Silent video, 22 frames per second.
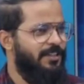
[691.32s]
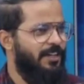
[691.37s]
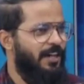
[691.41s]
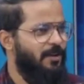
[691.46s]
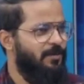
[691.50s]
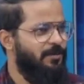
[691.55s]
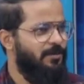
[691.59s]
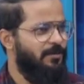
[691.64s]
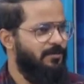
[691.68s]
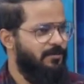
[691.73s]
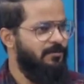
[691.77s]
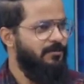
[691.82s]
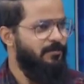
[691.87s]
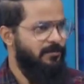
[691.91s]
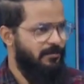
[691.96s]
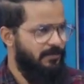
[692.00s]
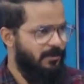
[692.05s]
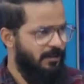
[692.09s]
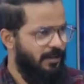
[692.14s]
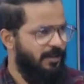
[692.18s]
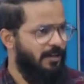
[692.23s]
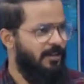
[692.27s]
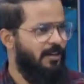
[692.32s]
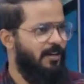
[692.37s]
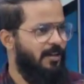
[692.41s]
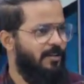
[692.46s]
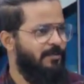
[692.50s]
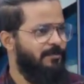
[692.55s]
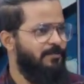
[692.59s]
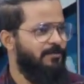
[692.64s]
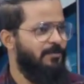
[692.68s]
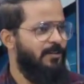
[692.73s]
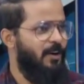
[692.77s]
crowd
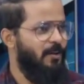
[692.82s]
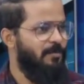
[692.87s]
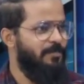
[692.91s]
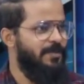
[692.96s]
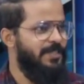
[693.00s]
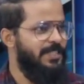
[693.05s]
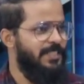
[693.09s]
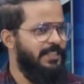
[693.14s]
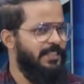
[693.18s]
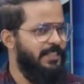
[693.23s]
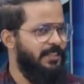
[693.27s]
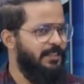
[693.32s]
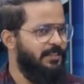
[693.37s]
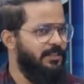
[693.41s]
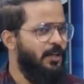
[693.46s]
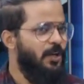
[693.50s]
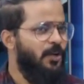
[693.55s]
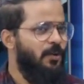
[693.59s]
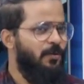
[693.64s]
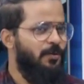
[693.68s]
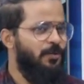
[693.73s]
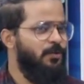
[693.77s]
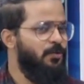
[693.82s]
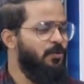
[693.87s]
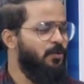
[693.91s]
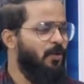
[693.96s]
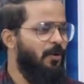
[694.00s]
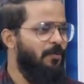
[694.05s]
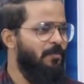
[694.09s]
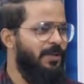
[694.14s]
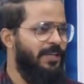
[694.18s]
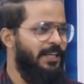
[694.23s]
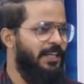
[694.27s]
of urban cities.
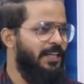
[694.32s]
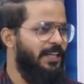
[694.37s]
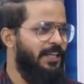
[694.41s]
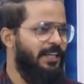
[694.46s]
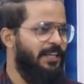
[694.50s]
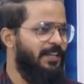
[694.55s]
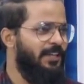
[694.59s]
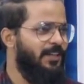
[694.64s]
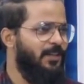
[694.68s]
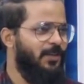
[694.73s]
Nobody